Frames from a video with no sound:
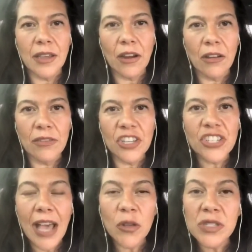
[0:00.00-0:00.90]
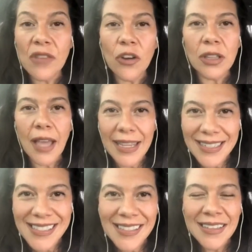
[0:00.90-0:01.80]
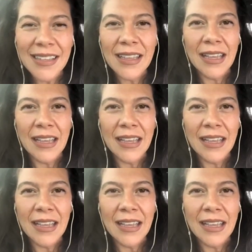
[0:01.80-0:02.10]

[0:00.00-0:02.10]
They're the shadows of our lights.